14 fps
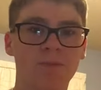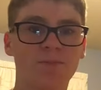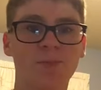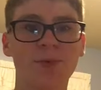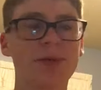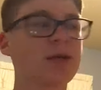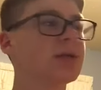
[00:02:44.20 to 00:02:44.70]

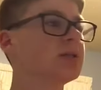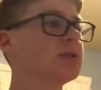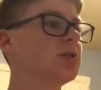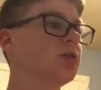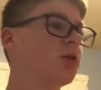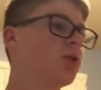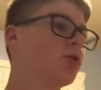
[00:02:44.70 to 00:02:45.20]
Because,
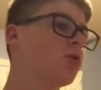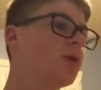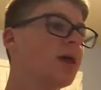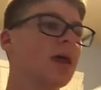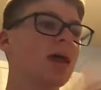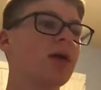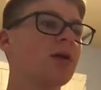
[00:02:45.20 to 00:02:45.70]
you know, you
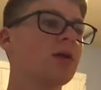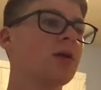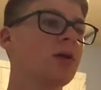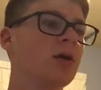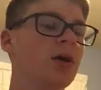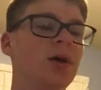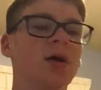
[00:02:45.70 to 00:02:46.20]
can't
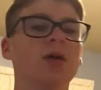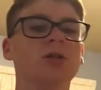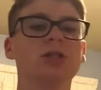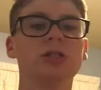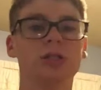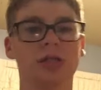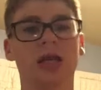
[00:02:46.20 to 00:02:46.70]

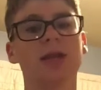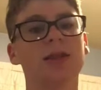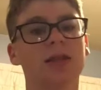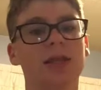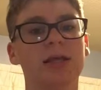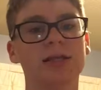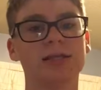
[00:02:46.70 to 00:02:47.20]
just get
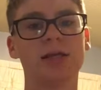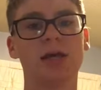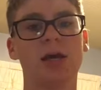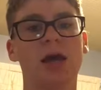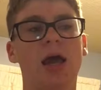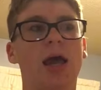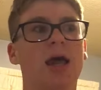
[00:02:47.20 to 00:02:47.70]
this
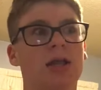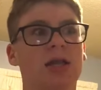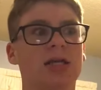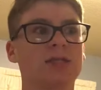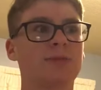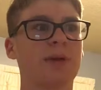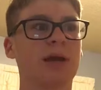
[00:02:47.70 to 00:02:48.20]
and
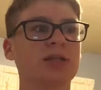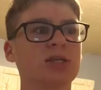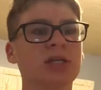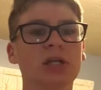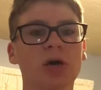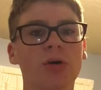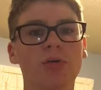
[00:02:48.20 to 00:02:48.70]
expect to
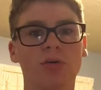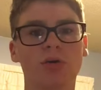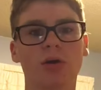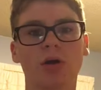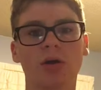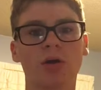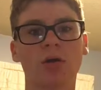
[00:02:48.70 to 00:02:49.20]
know
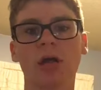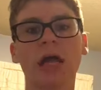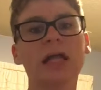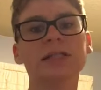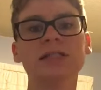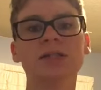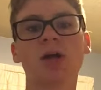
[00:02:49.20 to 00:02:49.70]
everything.
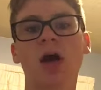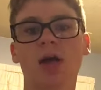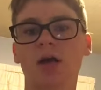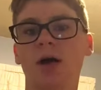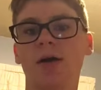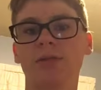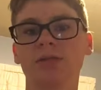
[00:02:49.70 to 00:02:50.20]
It's not
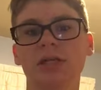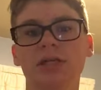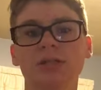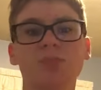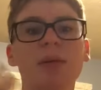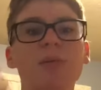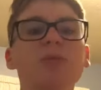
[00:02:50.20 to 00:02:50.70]
common
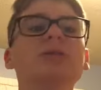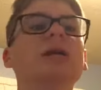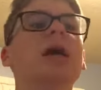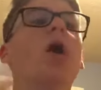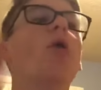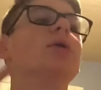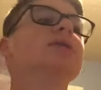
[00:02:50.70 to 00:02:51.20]
sense. People
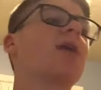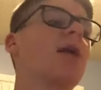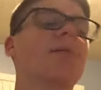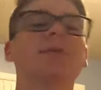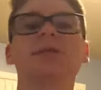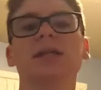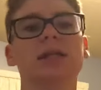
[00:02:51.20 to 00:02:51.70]
say, oh, it's
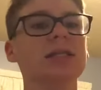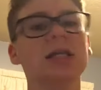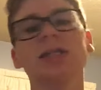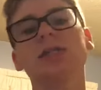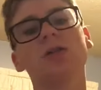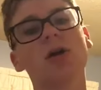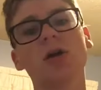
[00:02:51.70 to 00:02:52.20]
common sense.
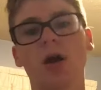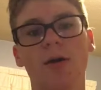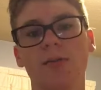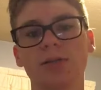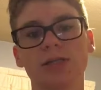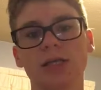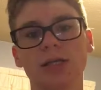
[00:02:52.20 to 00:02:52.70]
It's not
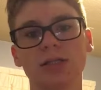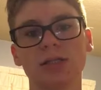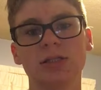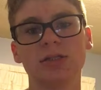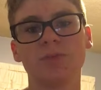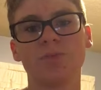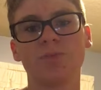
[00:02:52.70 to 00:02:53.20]
common
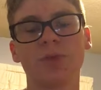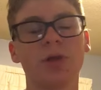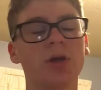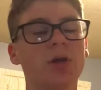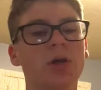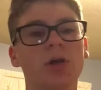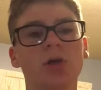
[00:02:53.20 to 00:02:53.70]
sense.
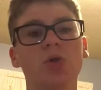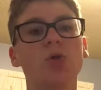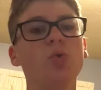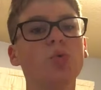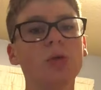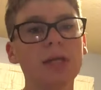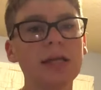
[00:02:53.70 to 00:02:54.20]
You
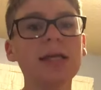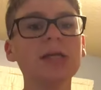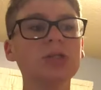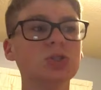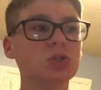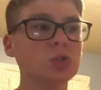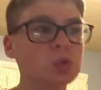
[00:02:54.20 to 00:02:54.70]
need
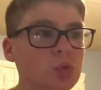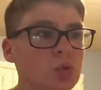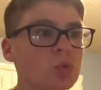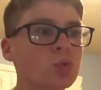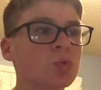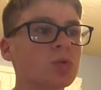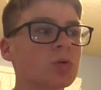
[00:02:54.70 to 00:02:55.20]
to